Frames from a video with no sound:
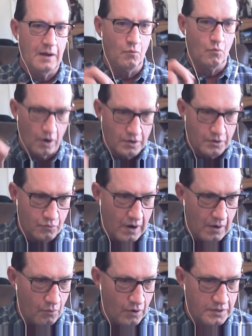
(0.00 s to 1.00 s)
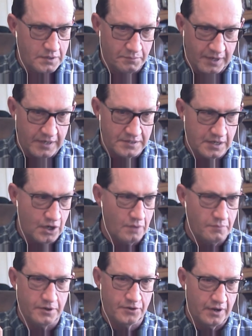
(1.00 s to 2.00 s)
I worked where I worked because
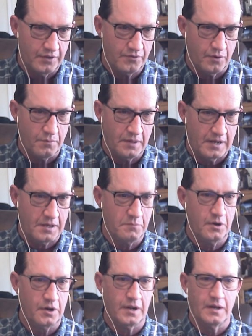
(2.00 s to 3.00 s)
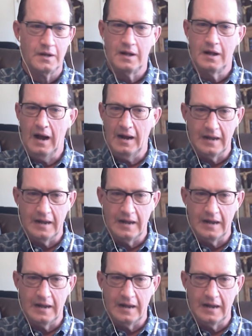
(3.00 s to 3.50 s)
he called me to transform that community.